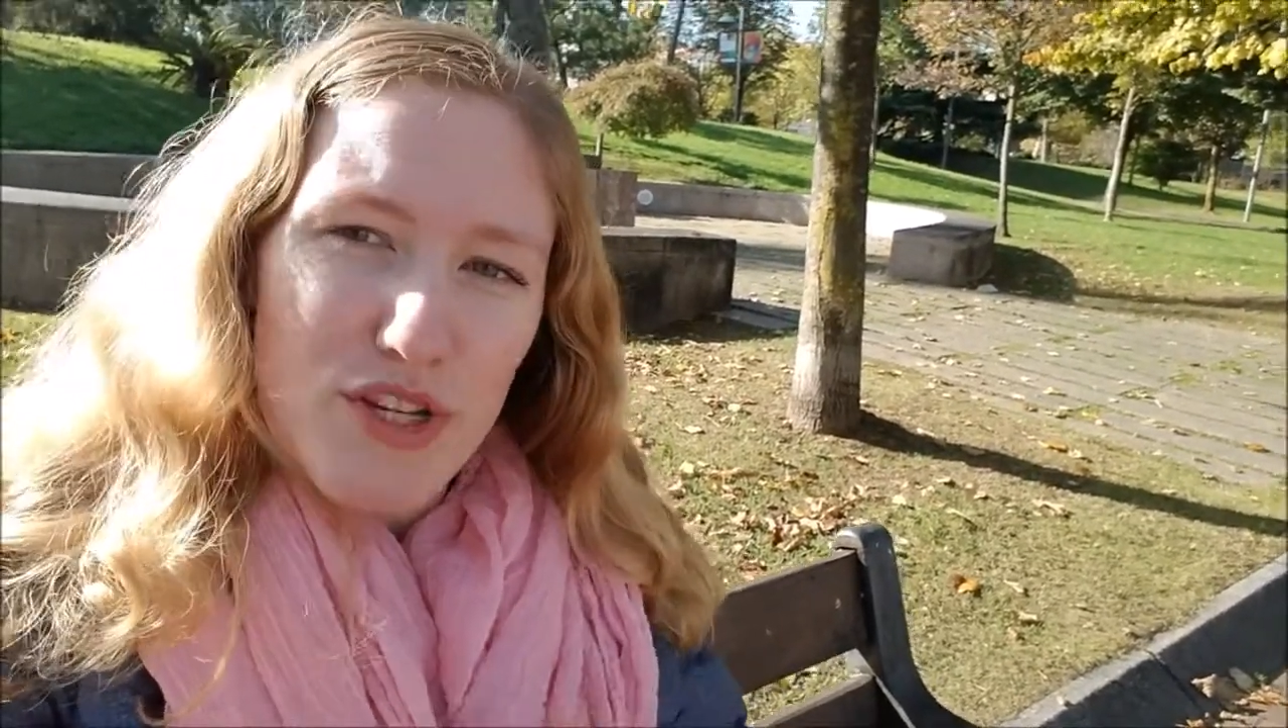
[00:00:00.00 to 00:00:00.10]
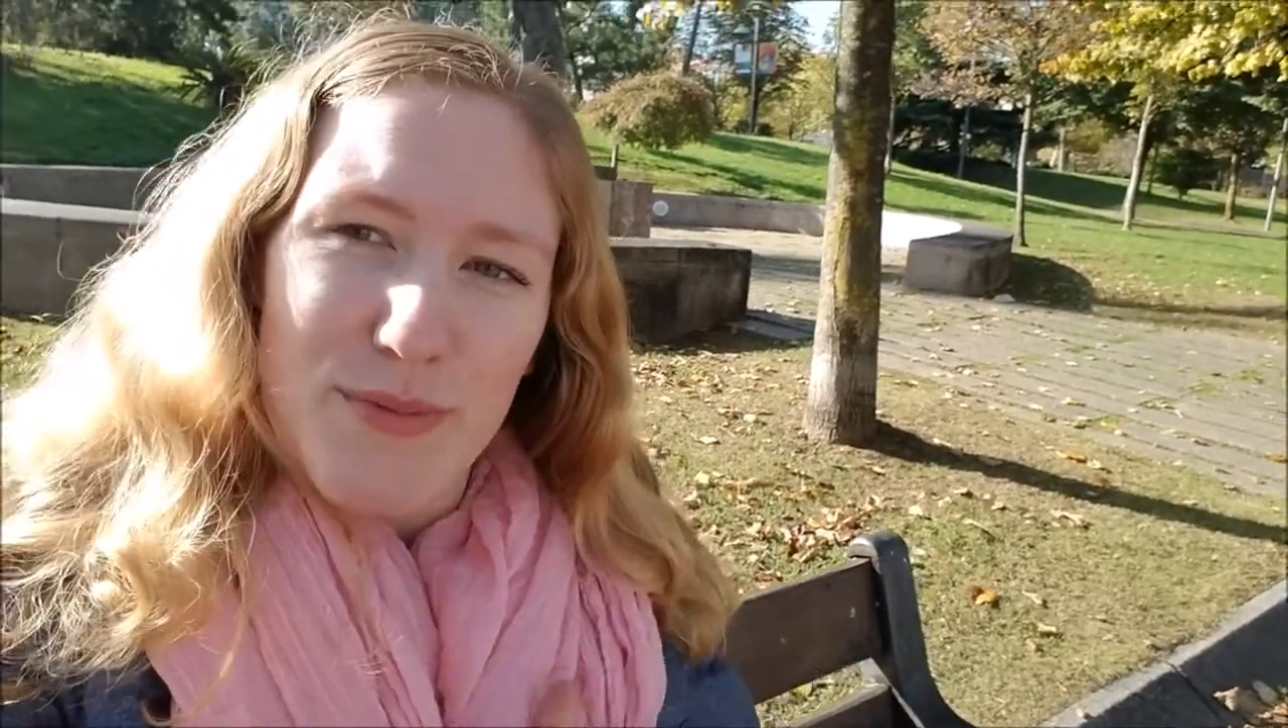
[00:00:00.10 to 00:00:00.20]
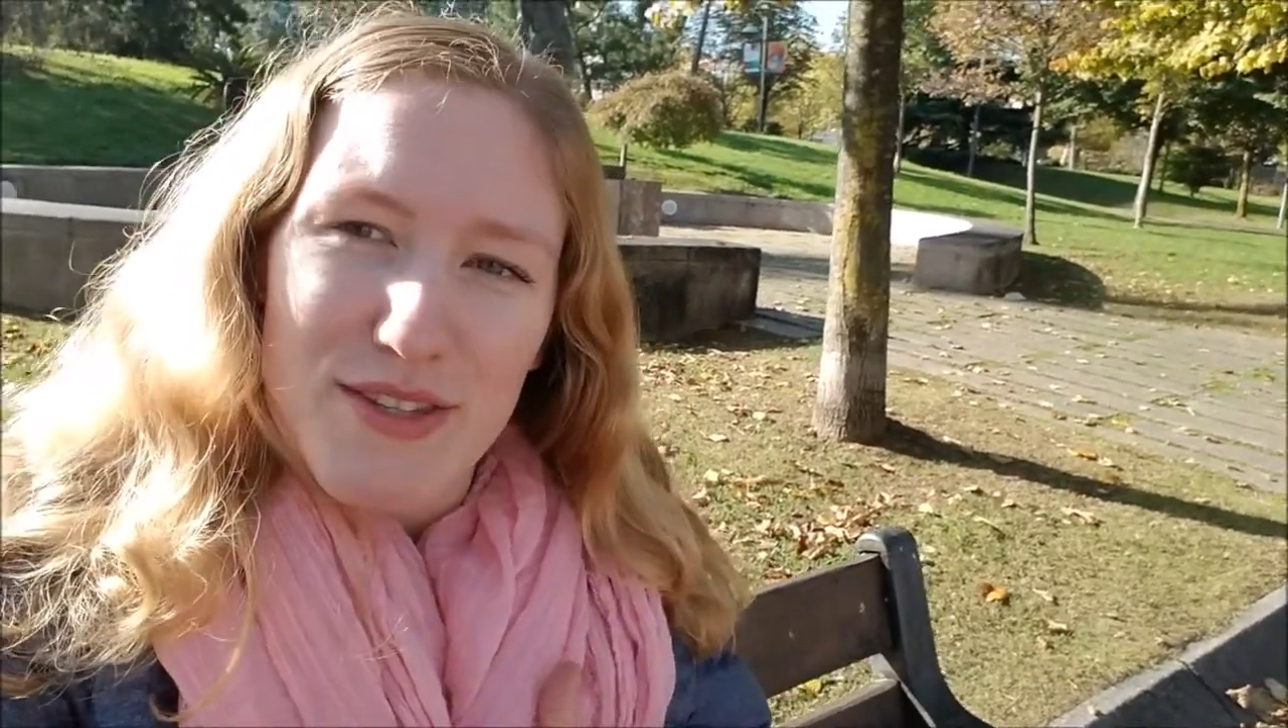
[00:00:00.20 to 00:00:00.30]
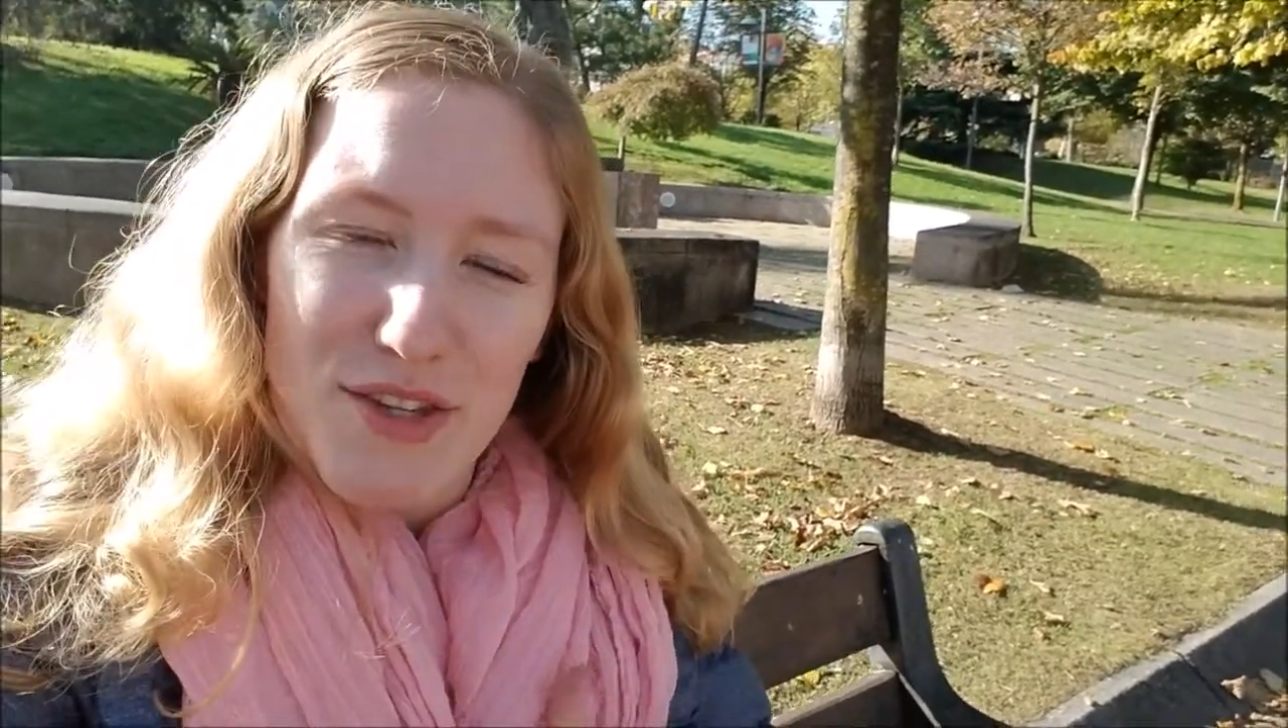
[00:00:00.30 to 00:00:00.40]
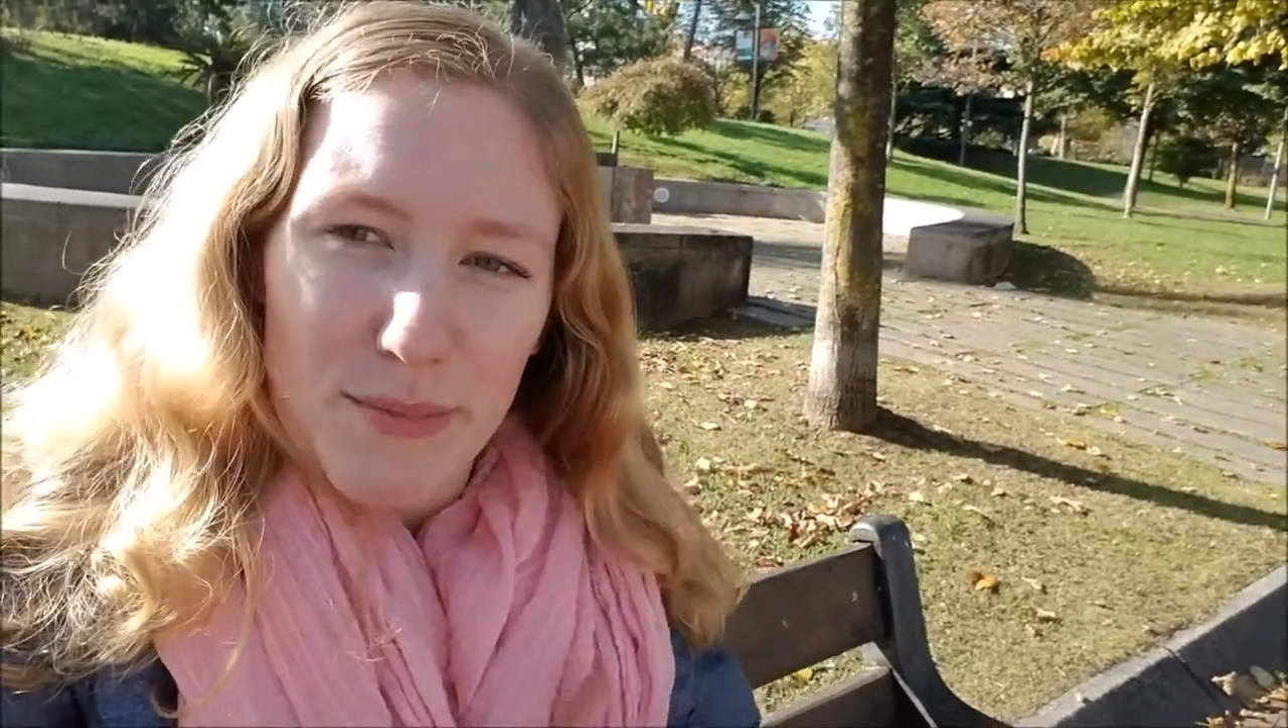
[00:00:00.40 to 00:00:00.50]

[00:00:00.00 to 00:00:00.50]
which means